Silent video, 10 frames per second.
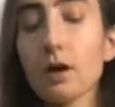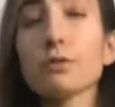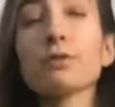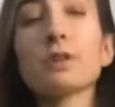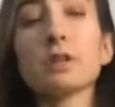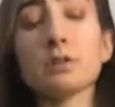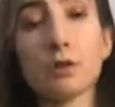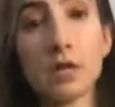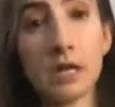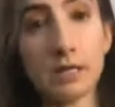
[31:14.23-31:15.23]
Other things are
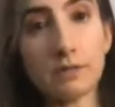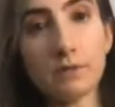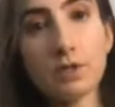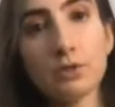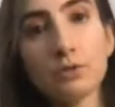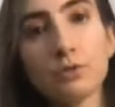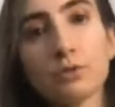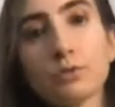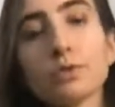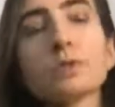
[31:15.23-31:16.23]
connective
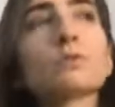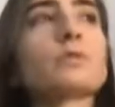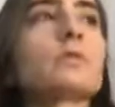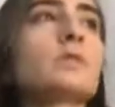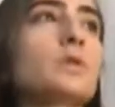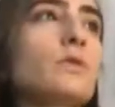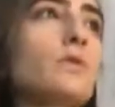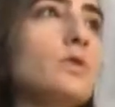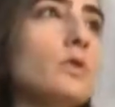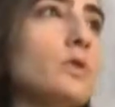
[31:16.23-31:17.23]
tissue disorders. So
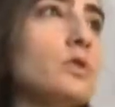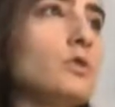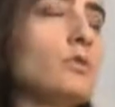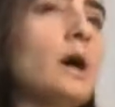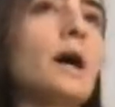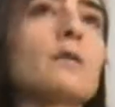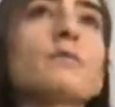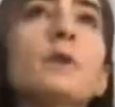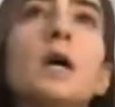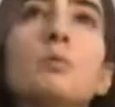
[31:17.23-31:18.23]
if you know that you
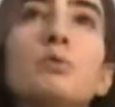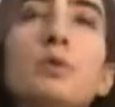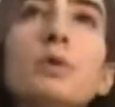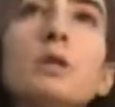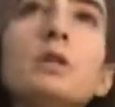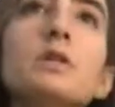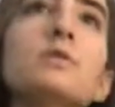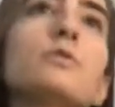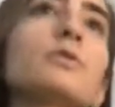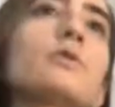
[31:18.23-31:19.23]
have a hypermobility
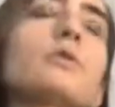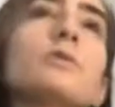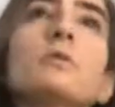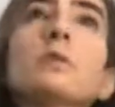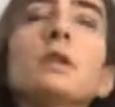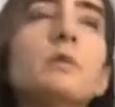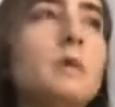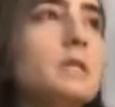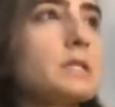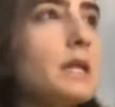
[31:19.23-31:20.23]
disorder or
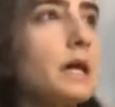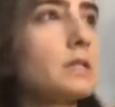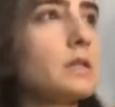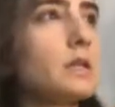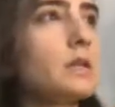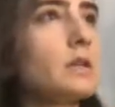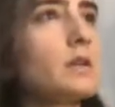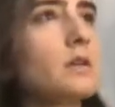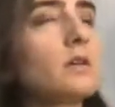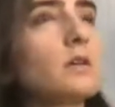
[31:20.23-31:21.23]
ligamentous laxity
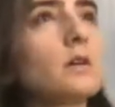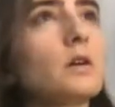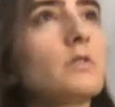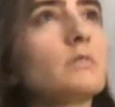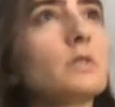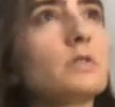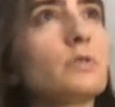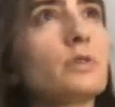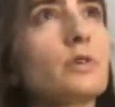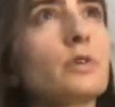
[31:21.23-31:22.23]
uh,
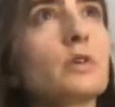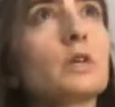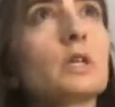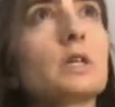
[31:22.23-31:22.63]
disorder,